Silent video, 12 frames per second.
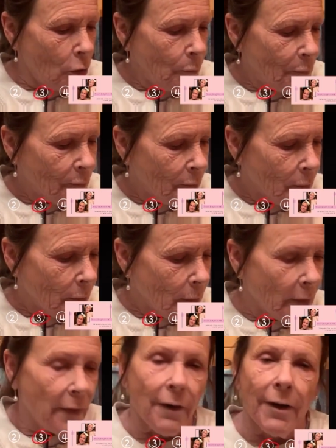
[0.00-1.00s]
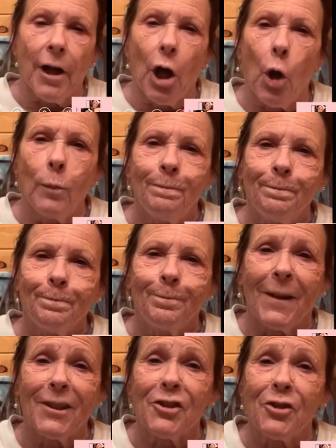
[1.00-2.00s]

So there you go.